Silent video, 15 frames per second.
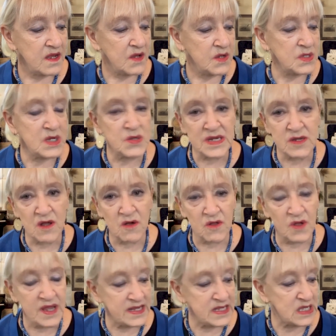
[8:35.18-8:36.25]
Susie
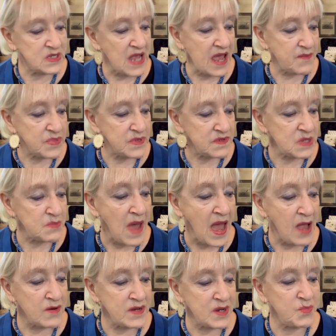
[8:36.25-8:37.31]
Knucklehead
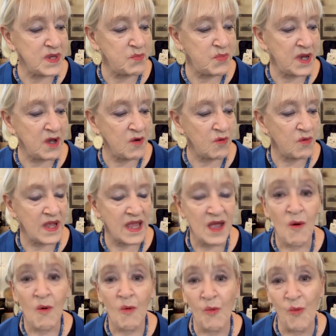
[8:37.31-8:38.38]
smiled at Bebo.
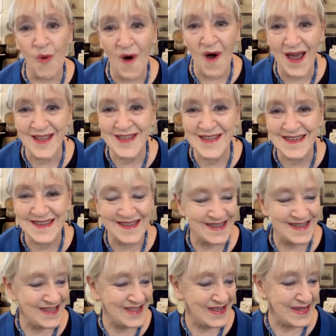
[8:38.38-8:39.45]
"Watch,"
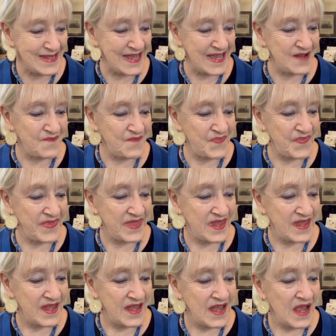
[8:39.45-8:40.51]
she said.
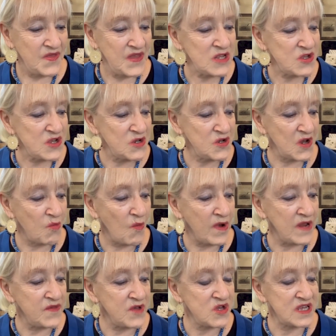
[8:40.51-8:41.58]
Then she took one of
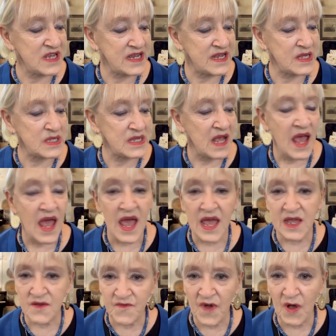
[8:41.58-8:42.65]
the sheets
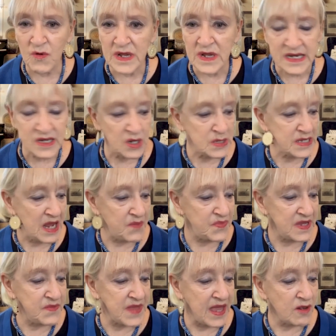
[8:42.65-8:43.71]
and folded into
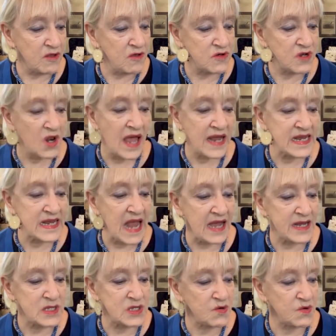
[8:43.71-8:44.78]
something that looked like an
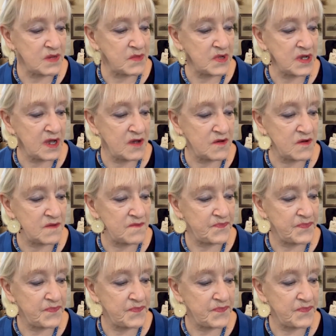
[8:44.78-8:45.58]
ice cream cone.